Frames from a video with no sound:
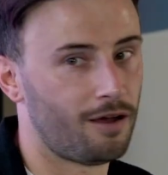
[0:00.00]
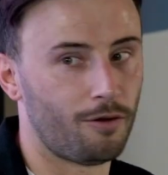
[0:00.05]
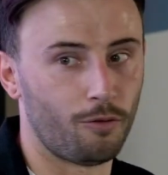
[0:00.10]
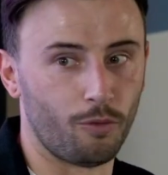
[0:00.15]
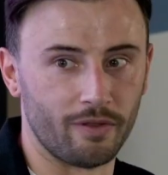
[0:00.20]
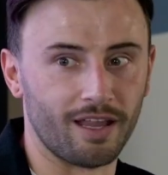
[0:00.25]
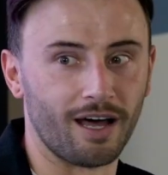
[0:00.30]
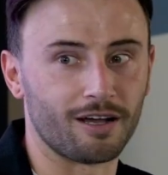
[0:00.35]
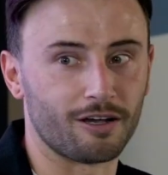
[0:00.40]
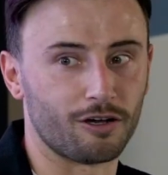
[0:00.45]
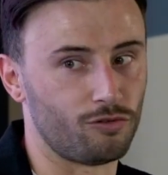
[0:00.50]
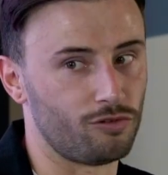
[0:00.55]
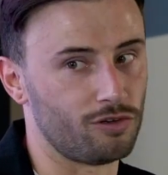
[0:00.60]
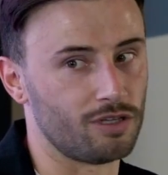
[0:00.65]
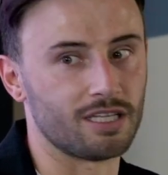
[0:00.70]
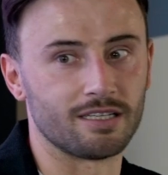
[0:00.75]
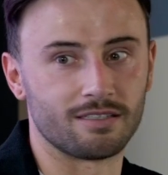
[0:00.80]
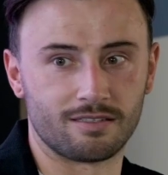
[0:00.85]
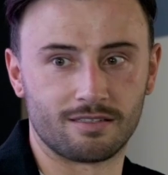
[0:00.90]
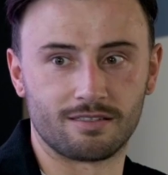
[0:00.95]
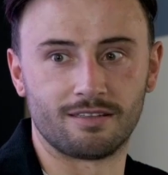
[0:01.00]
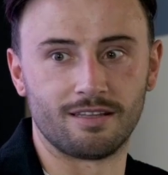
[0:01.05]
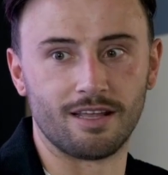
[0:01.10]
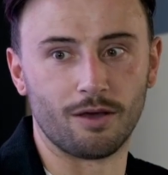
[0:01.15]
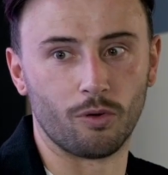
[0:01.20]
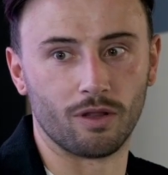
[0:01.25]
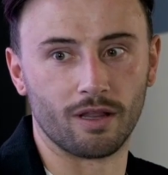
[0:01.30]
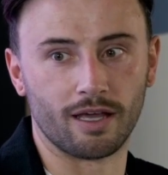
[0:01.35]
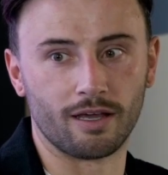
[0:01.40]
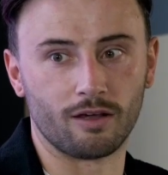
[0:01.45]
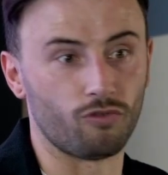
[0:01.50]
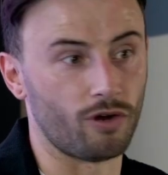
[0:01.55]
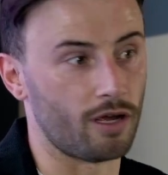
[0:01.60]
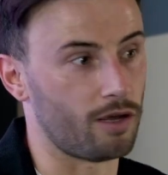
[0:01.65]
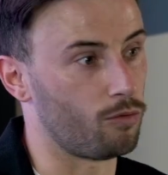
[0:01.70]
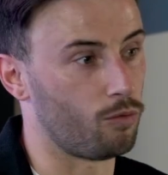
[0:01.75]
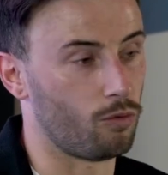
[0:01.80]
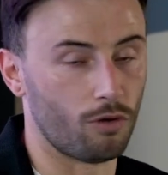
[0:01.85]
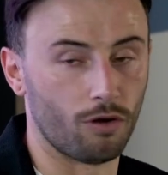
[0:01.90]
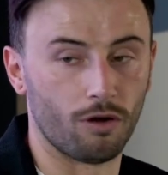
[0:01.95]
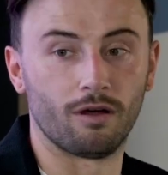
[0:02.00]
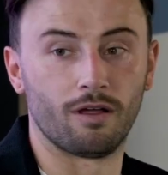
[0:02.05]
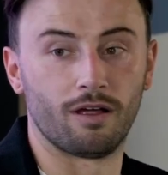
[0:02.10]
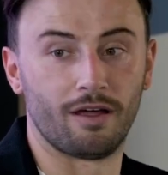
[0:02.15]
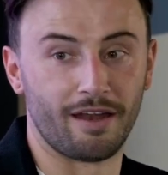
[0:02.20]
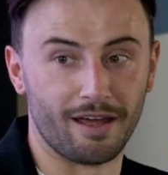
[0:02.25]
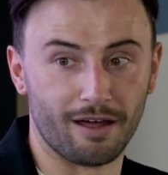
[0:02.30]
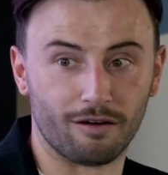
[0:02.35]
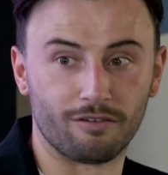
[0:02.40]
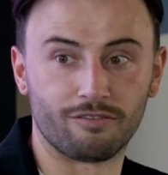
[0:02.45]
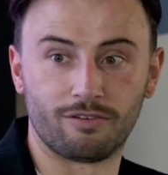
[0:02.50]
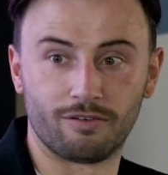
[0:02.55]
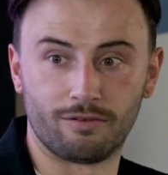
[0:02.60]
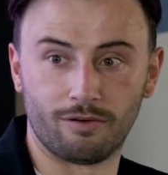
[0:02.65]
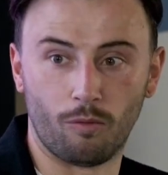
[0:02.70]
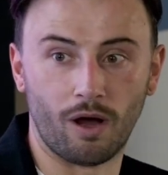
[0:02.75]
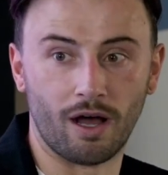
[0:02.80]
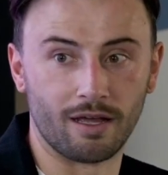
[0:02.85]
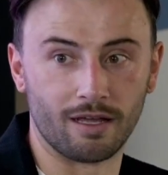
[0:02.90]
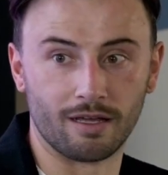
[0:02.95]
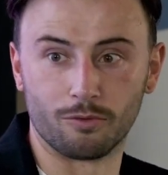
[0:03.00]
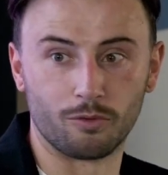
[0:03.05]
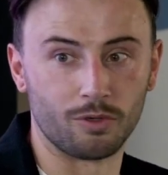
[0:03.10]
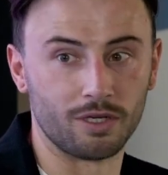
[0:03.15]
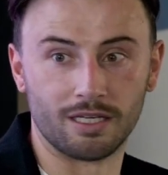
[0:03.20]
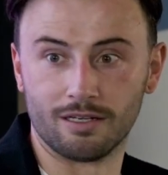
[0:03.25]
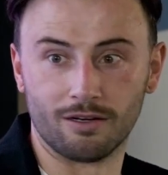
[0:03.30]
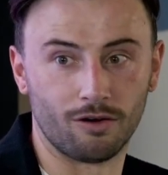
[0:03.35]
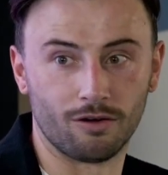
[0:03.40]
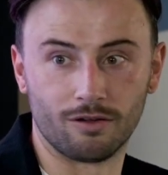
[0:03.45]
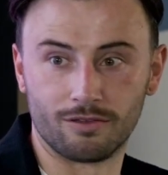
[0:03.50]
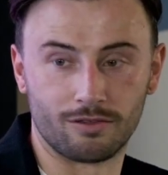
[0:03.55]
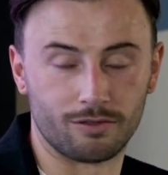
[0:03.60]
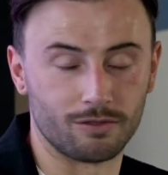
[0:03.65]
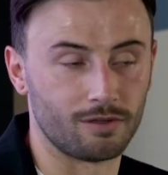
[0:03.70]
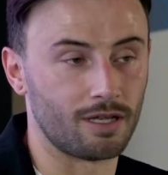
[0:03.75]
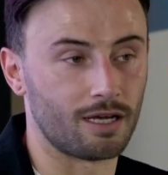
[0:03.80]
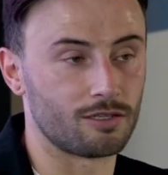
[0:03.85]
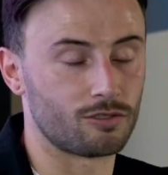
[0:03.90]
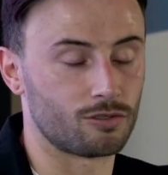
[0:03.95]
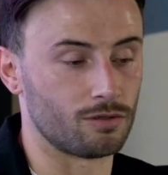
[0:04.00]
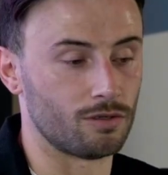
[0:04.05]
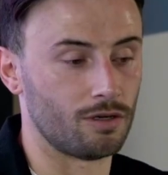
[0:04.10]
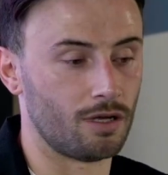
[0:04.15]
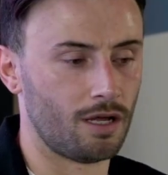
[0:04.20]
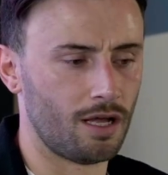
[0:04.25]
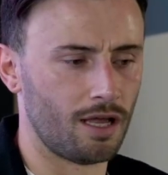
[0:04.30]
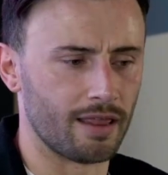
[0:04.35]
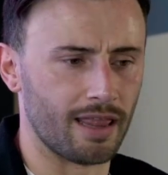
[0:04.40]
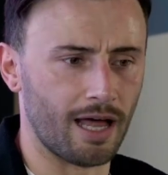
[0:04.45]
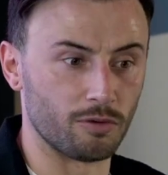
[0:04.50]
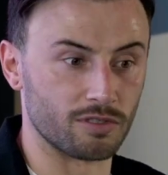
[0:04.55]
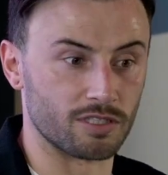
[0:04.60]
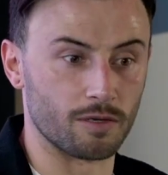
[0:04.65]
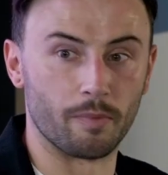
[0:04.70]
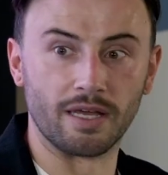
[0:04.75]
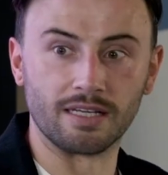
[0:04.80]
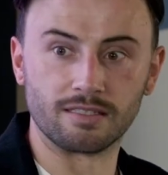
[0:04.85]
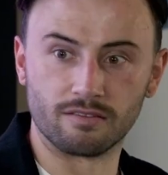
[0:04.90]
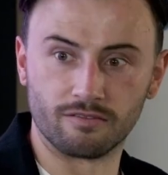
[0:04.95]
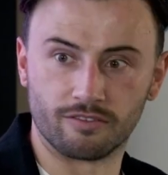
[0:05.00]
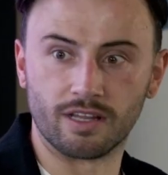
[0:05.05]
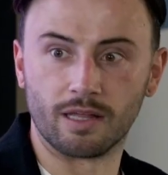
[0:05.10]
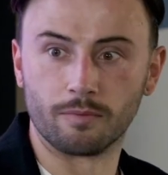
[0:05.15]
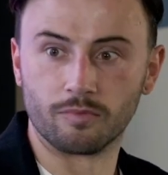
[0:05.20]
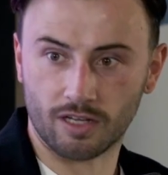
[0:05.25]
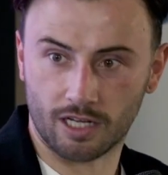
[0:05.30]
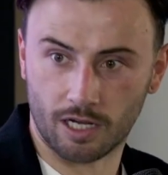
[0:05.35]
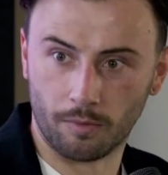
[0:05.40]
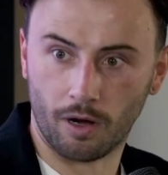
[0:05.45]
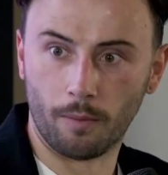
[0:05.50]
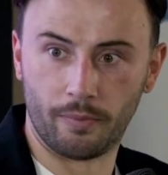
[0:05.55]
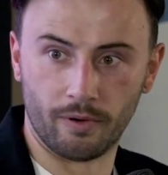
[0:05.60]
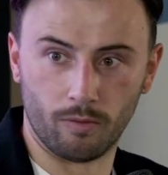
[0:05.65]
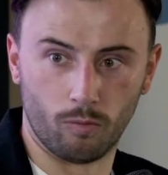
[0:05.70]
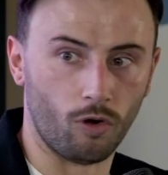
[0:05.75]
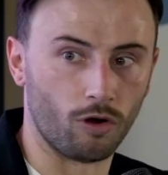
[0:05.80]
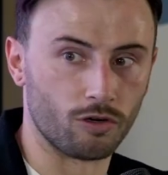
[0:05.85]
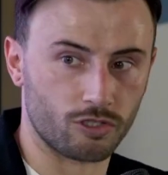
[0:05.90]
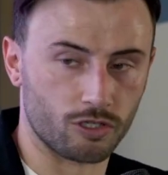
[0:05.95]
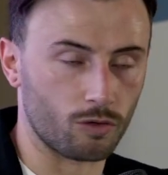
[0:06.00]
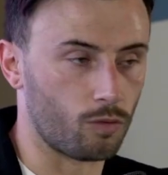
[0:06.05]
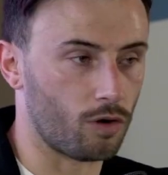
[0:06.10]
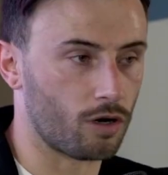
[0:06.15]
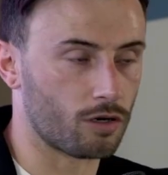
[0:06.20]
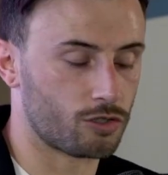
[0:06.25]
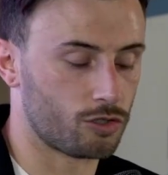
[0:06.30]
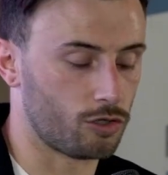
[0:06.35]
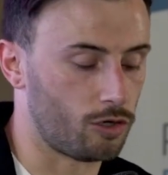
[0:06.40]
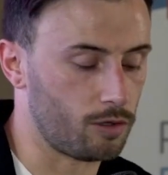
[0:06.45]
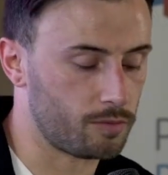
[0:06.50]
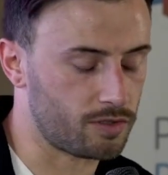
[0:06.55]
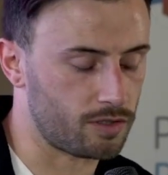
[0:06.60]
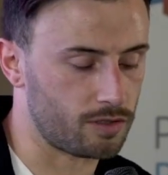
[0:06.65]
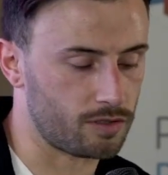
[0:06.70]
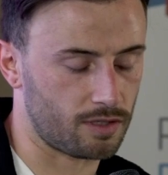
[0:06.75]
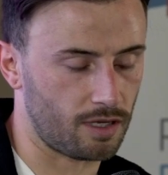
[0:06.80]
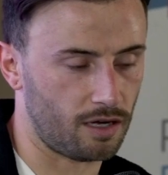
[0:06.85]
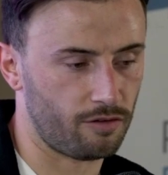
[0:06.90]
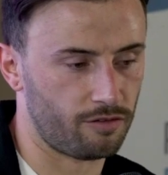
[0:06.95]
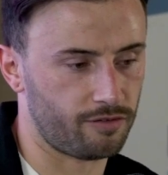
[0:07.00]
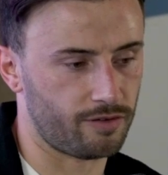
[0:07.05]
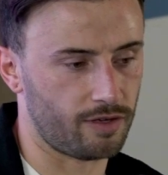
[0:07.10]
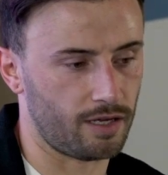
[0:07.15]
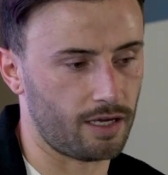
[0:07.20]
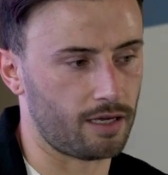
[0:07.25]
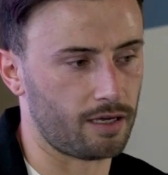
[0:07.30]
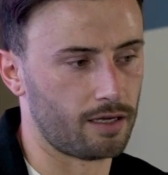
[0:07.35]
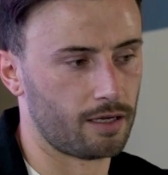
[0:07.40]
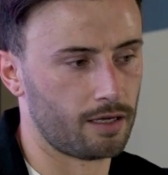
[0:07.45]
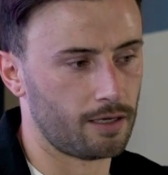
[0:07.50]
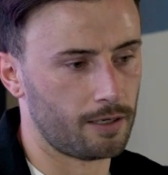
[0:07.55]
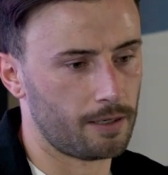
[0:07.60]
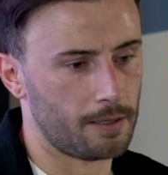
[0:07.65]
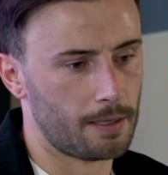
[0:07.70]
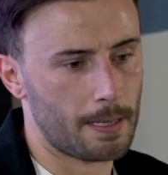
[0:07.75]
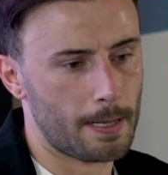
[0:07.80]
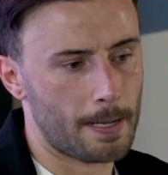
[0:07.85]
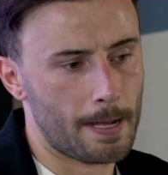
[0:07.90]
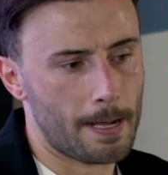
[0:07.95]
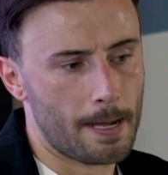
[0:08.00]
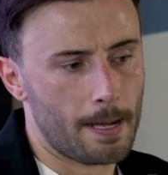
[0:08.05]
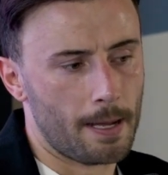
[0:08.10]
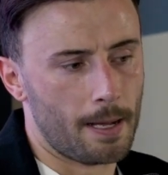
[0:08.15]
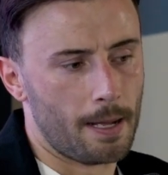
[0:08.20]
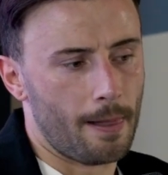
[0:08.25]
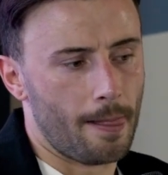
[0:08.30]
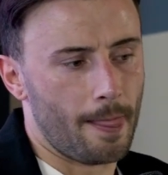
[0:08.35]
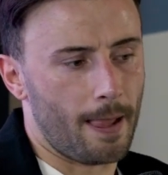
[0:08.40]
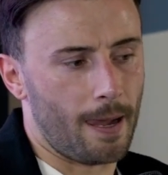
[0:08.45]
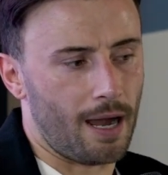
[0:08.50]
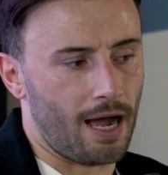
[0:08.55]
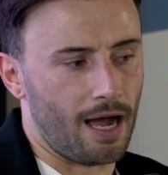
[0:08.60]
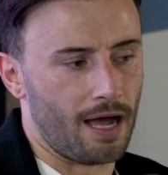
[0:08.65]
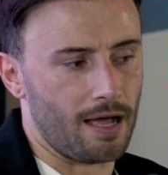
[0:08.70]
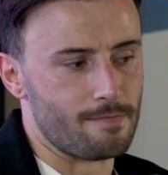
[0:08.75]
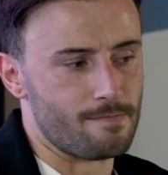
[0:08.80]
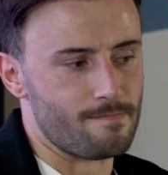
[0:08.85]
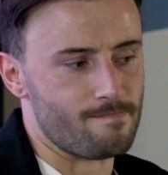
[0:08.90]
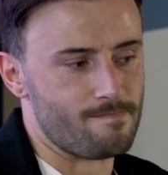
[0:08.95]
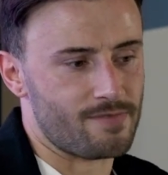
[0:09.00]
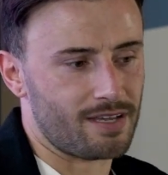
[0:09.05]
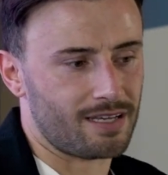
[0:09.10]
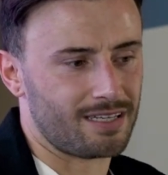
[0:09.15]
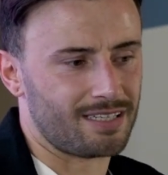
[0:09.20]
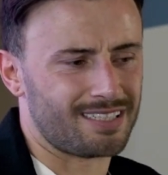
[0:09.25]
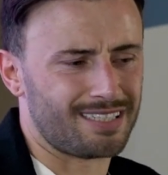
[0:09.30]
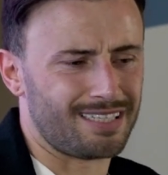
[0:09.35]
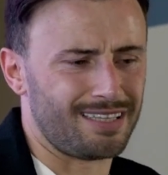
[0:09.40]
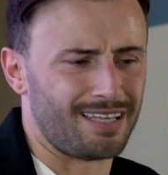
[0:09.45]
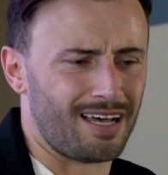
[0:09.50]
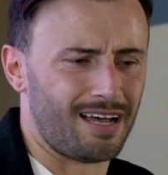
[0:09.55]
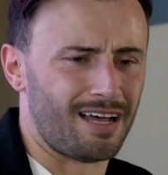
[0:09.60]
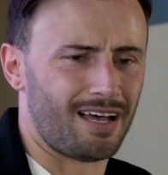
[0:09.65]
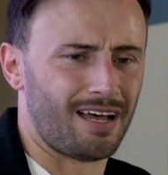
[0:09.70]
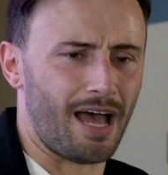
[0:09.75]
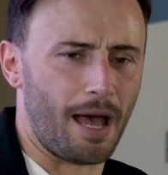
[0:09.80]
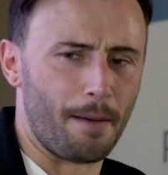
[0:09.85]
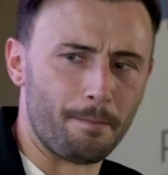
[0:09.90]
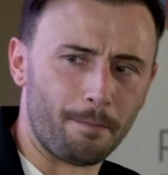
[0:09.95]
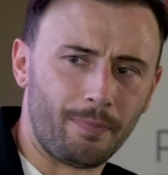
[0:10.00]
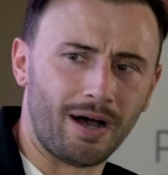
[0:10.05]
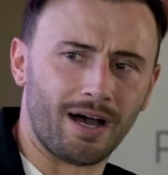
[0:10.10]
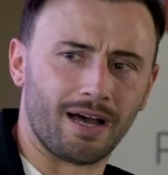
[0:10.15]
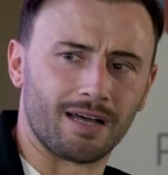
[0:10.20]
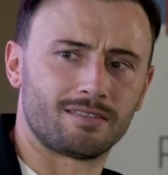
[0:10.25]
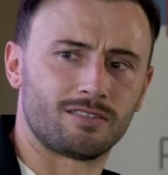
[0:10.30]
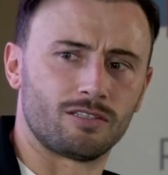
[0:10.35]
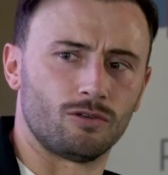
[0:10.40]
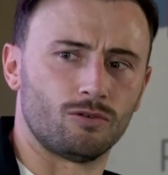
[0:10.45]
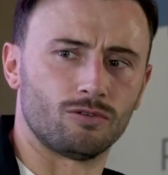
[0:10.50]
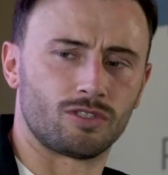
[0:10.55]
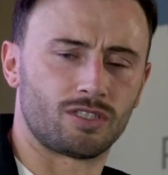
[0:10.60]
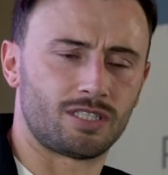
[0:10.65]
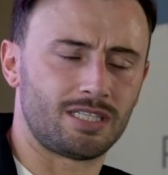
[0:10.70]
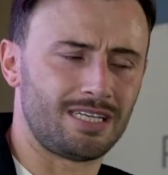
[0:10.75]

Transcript: when that got released, they were like, right, what on earth? Why are we not doing that? So that was amazing for them to come up and watch your workshops and stuff and see the impact, you know,